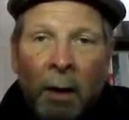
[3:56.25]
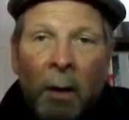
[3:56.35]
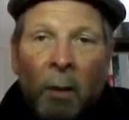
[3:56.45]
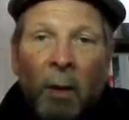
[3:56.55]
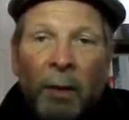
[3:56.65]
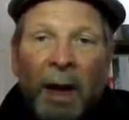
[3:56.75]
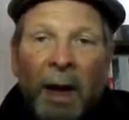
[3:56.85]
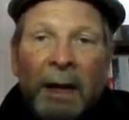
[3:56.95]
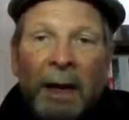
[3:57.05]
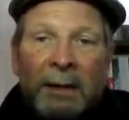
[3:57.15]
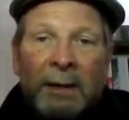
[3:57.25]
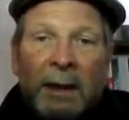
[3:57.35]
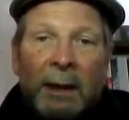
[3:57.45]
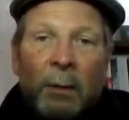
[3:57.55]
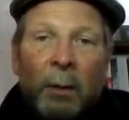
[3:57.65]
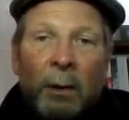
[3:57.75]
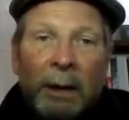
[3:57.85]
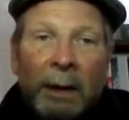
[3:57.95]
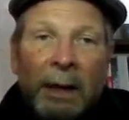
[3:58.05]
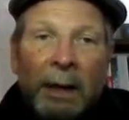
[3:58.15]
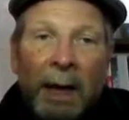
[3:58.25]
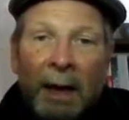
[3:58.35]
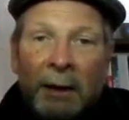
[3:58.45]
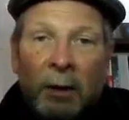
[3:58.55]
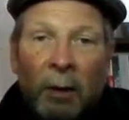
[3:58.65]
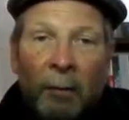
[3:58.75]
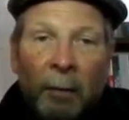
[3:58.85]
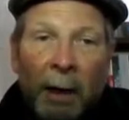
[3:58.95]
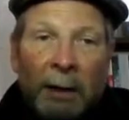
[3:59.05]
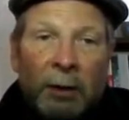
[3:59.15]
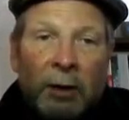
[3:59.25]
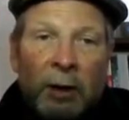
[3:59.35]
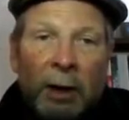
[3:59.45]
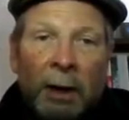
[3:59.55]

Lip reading: Well, that has to equal EH over HG.